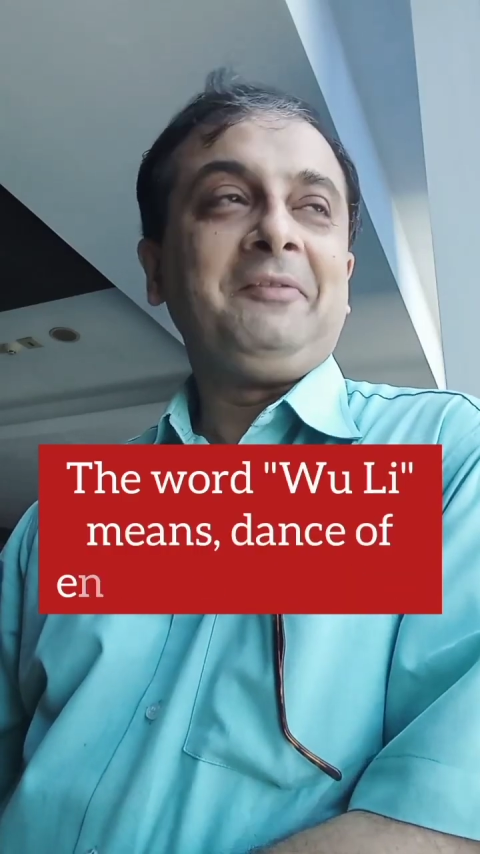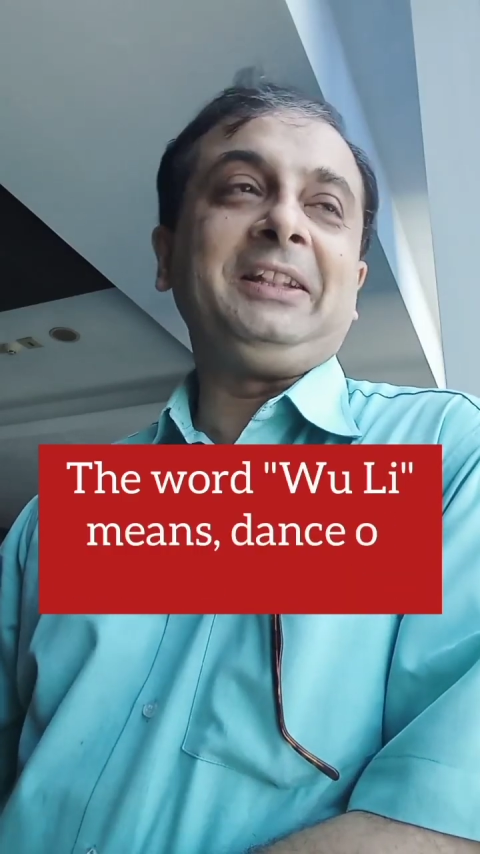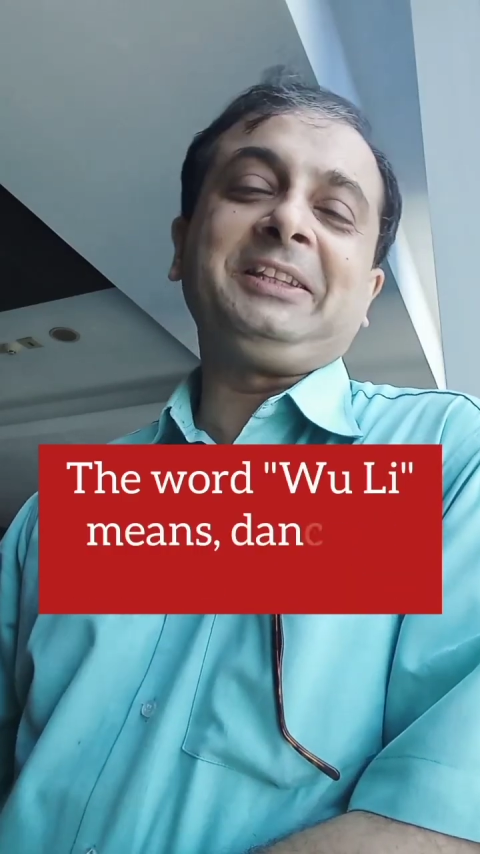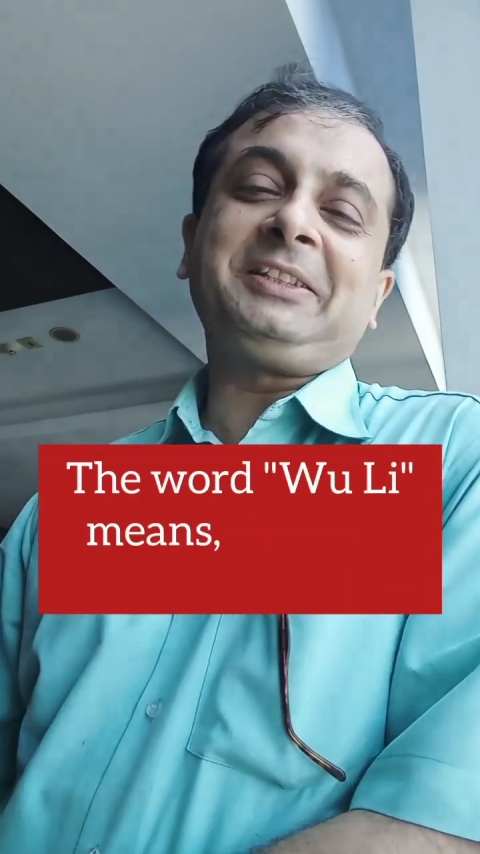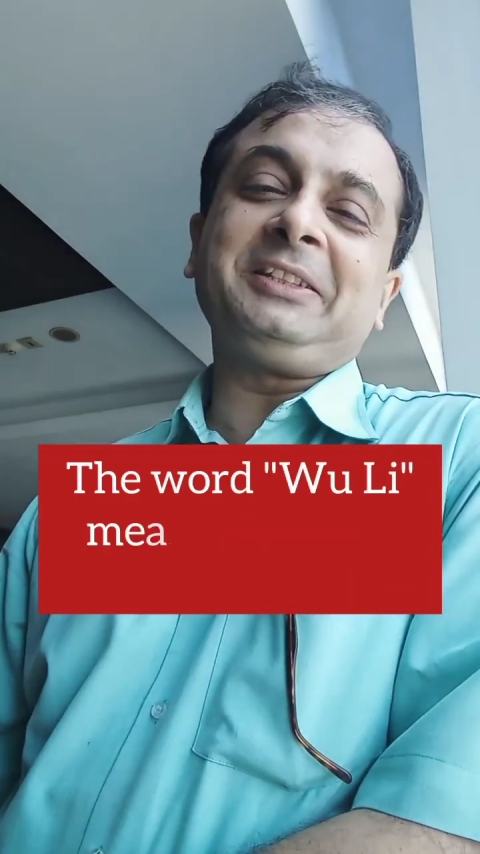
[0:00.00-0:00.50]

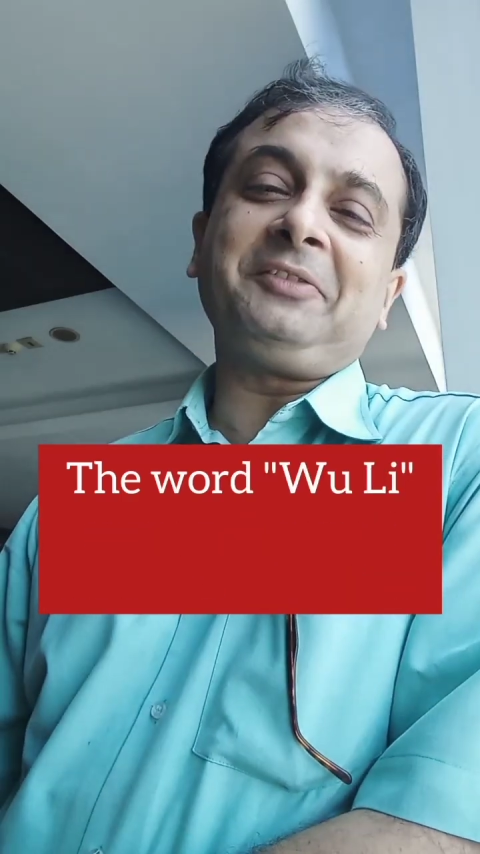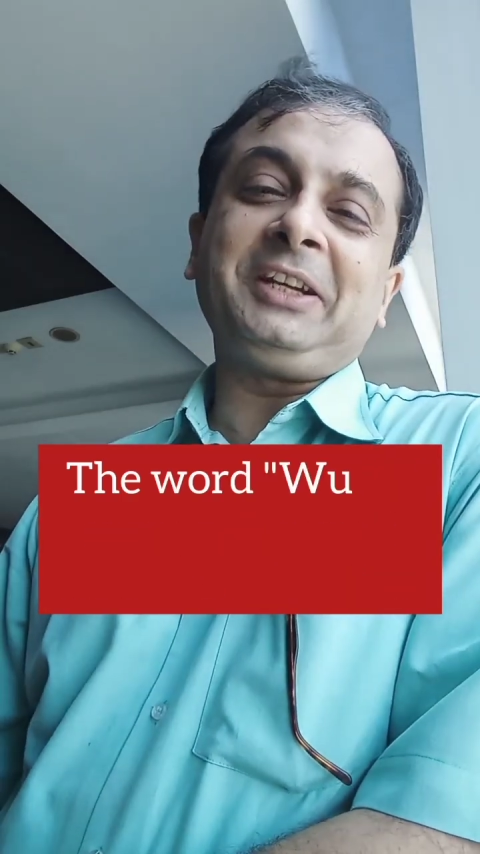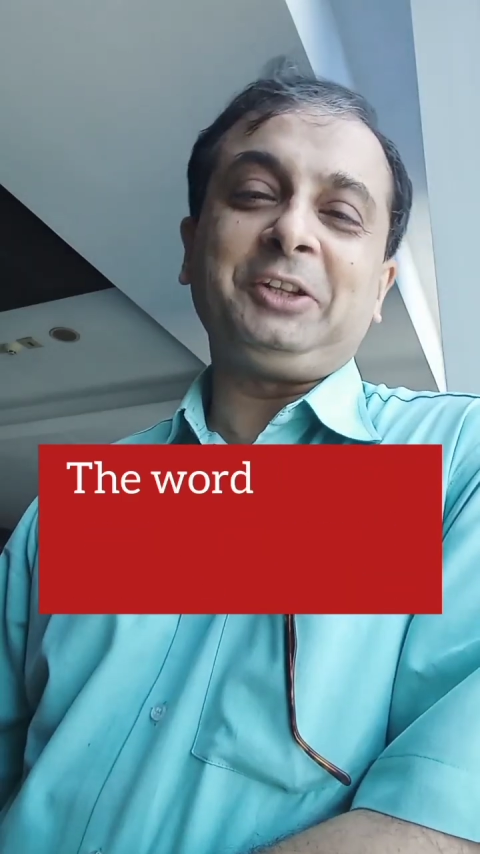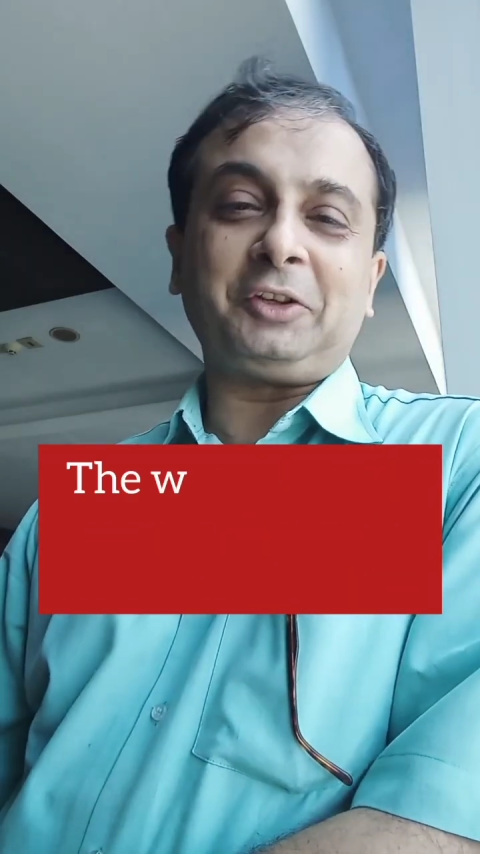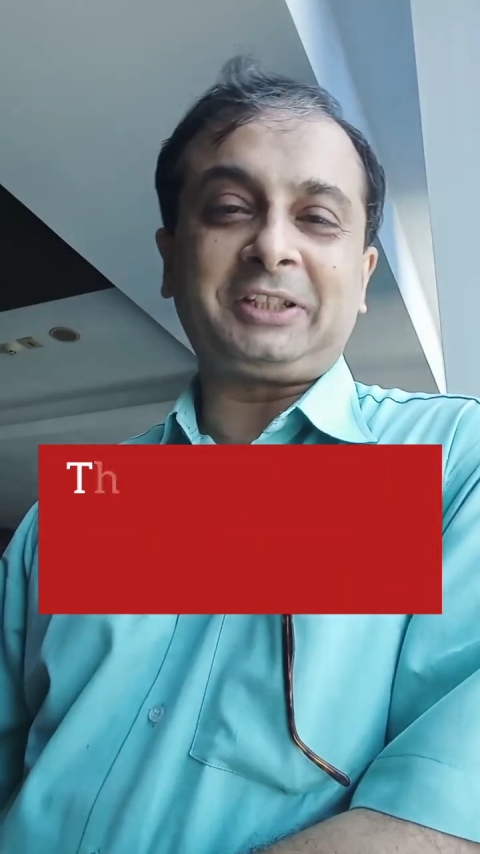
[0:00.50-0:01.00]
Well, this is a
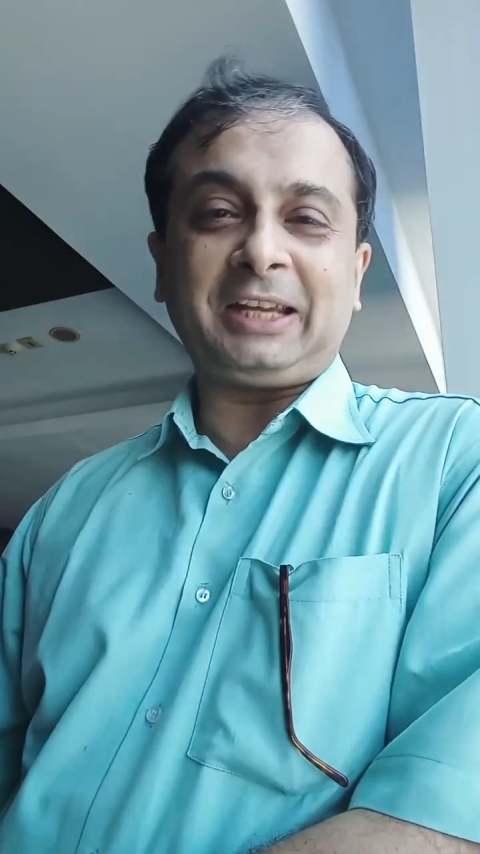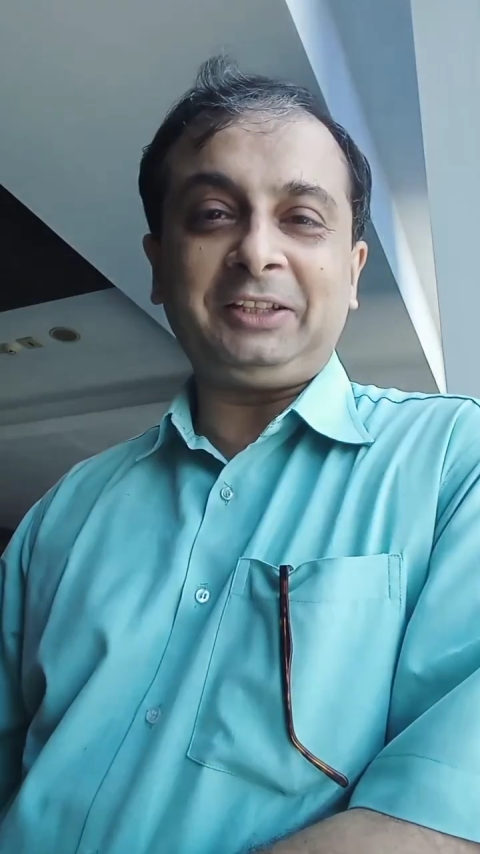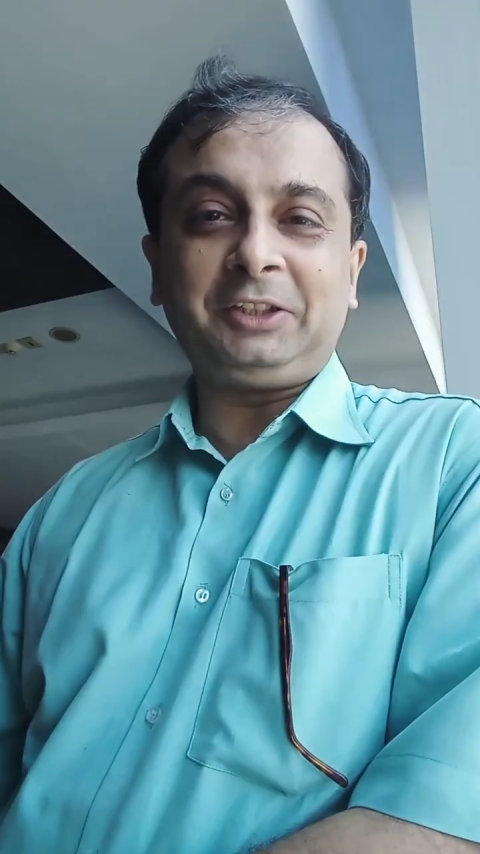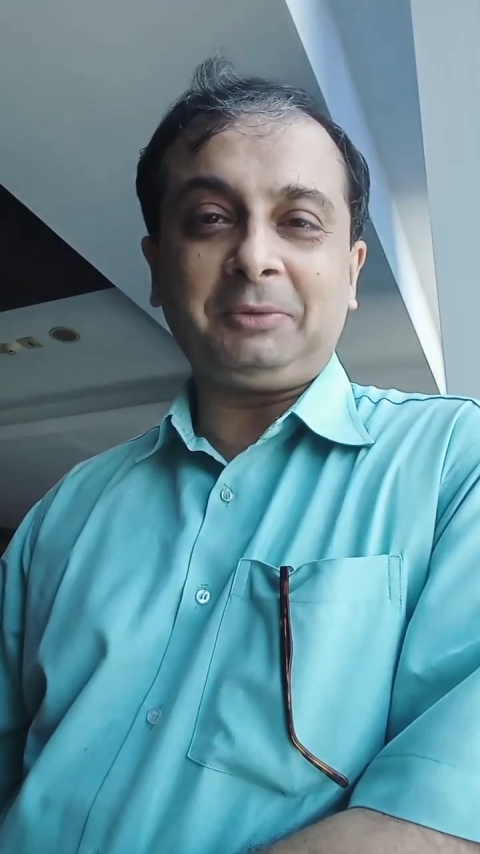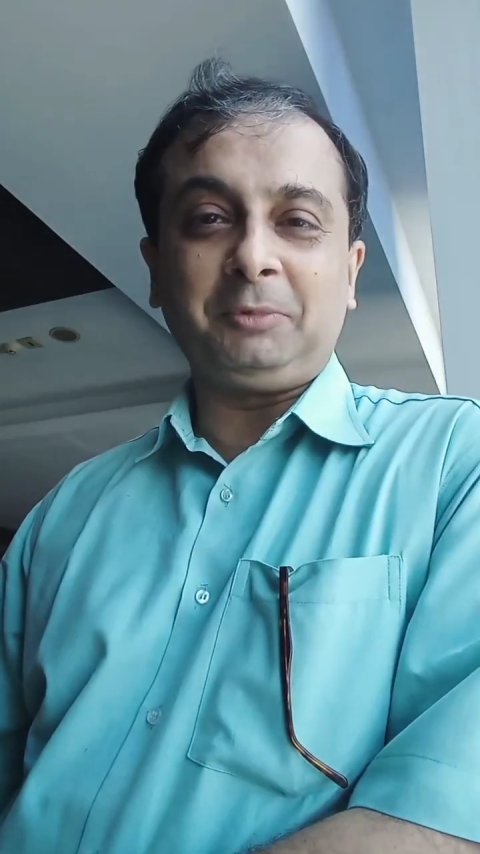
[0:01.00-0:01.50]
very
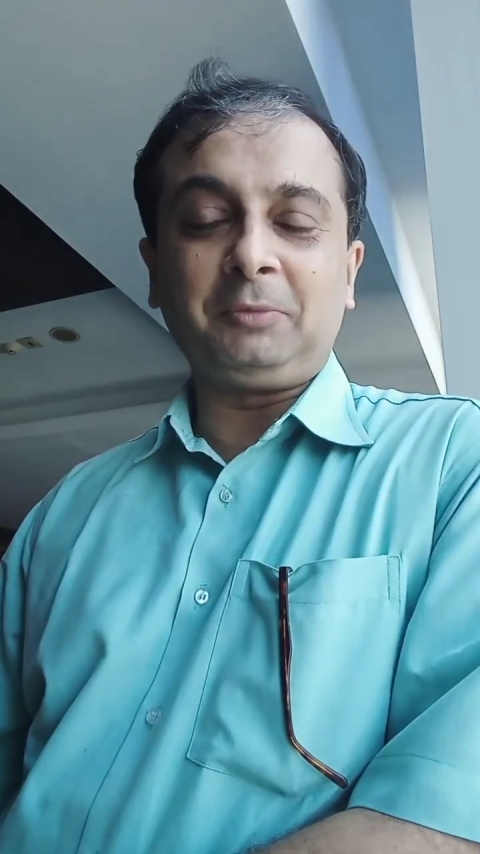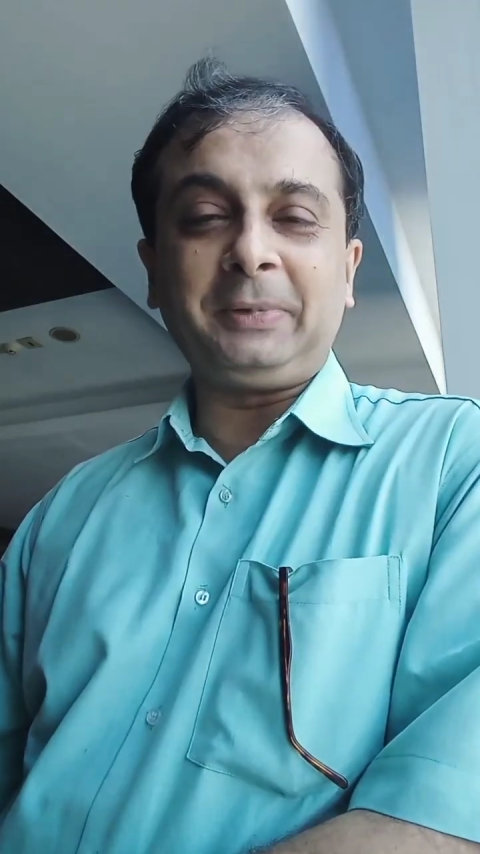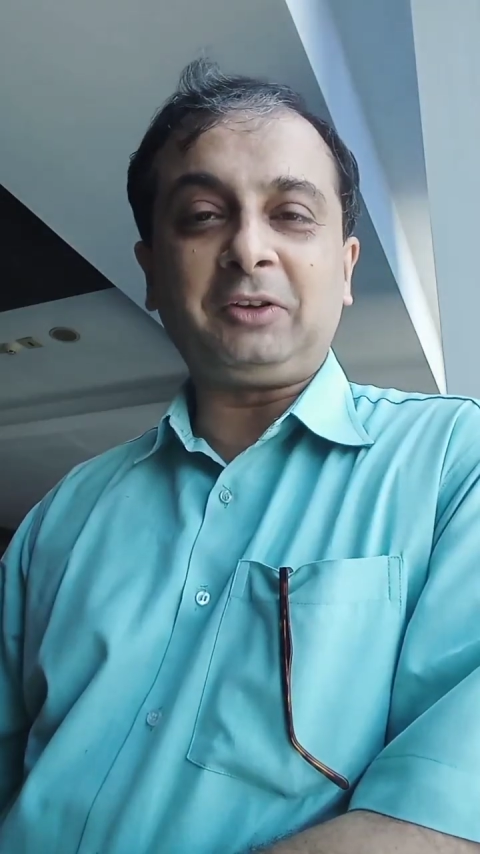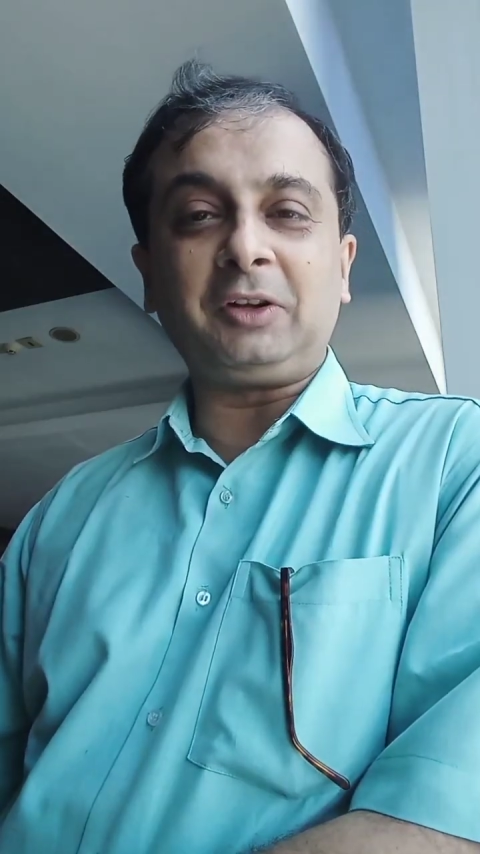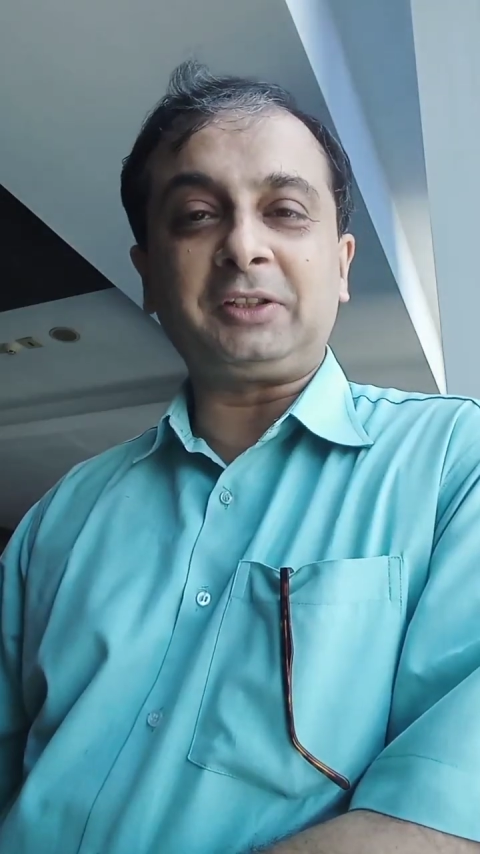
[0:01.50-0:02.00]
nostalgic book
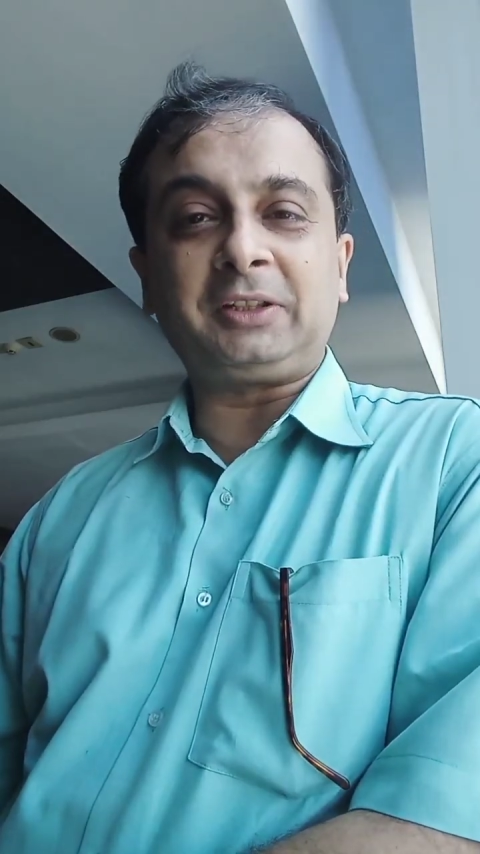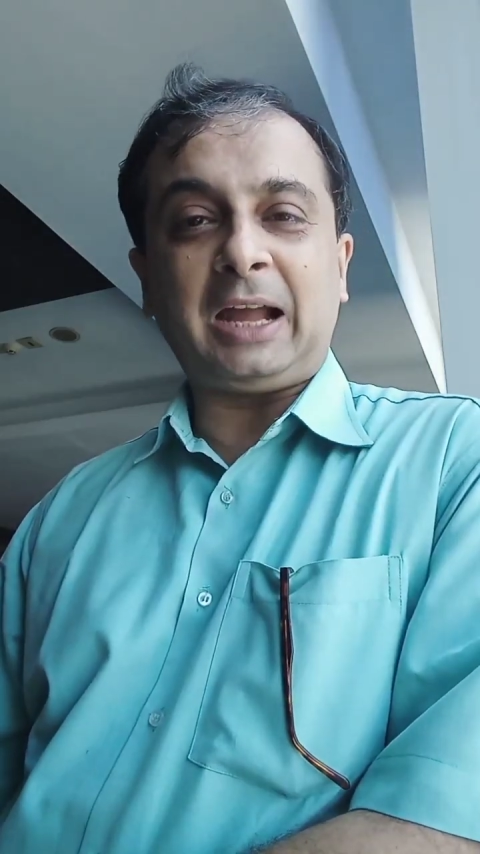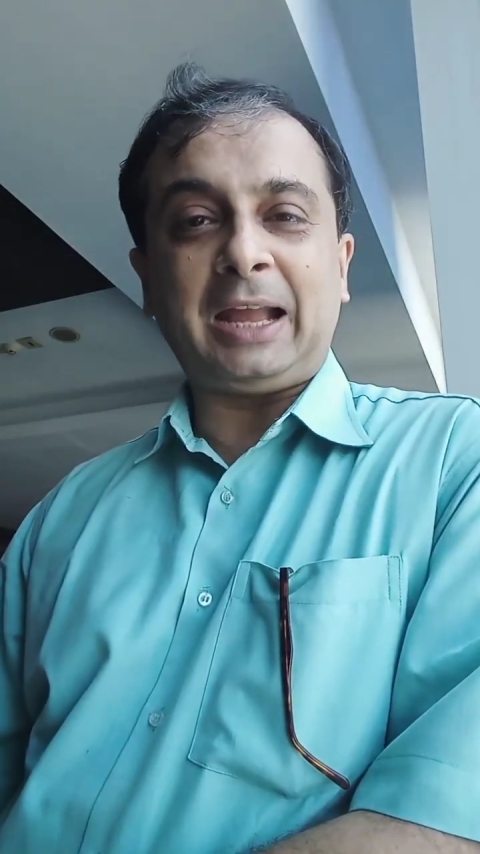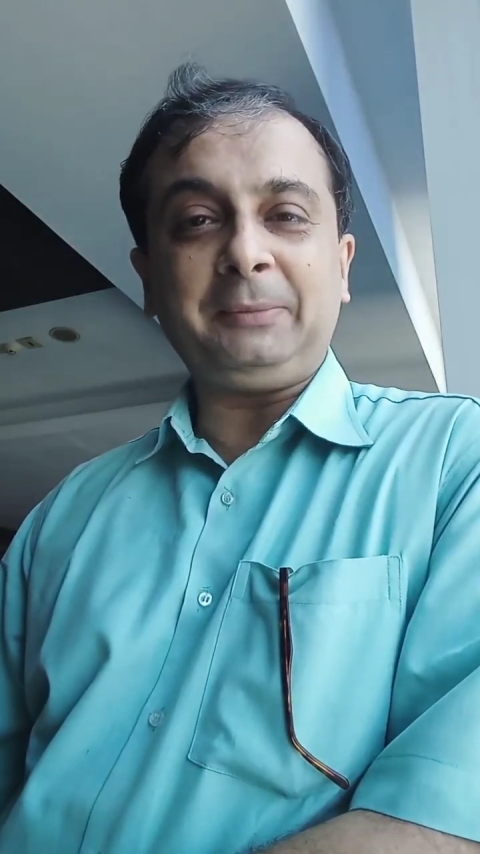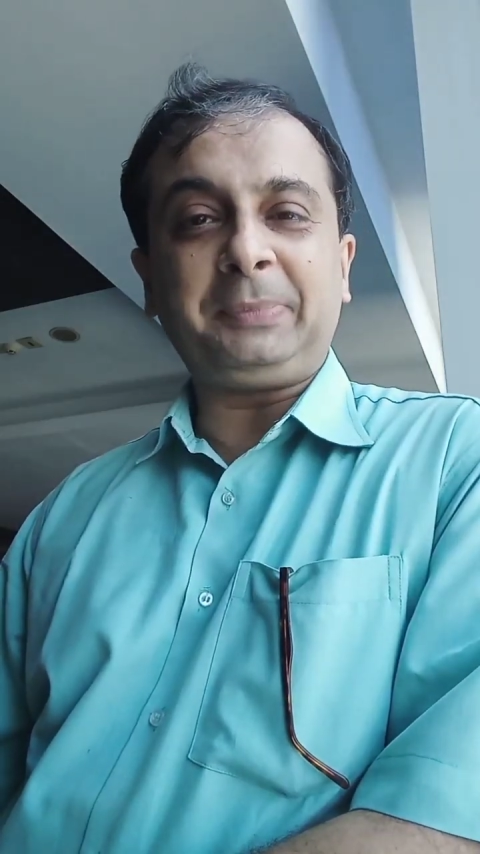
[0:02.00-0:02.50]
because
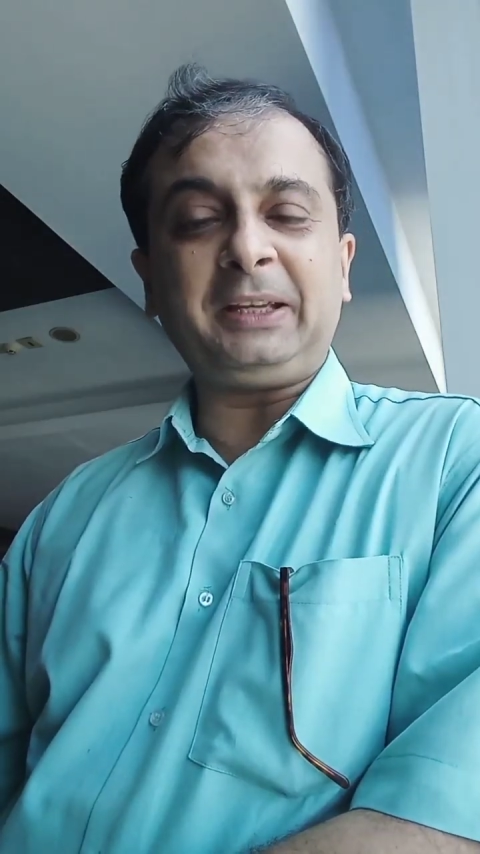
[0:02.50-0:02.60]
I